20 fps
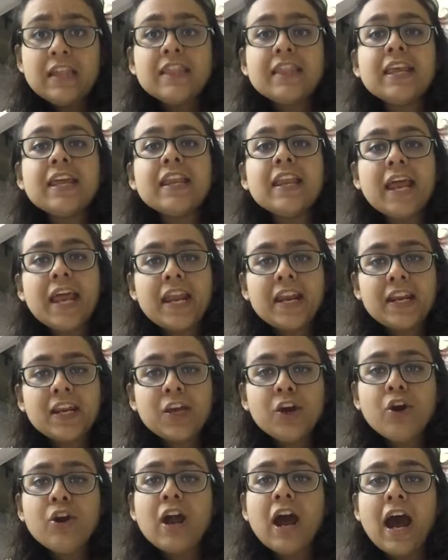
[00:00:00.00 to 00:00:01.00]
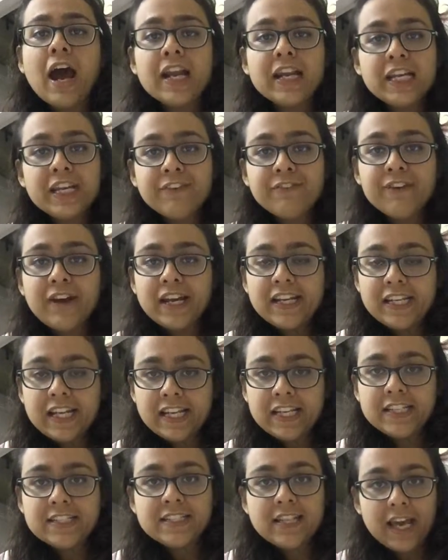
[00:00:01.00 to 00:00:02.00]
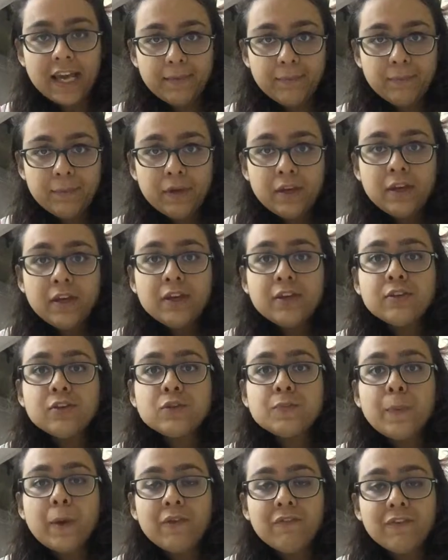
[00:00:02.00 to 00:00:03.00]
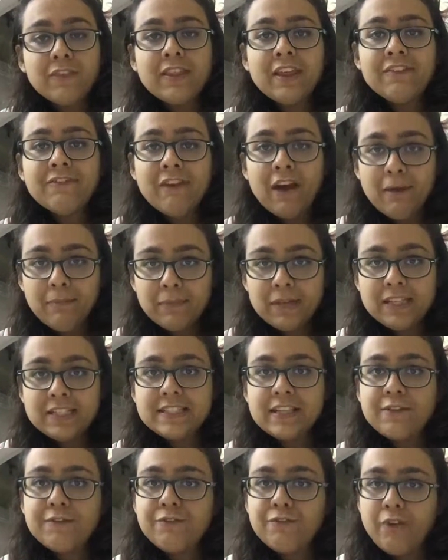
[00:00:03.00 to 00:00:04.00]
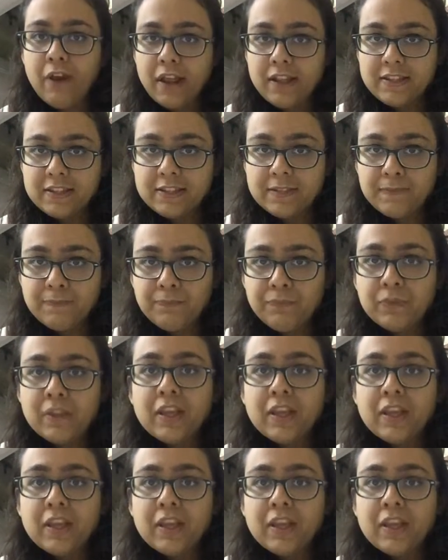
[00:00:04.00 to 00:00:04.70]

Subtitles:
They rarely or hardly find any time to spend with their families and friends.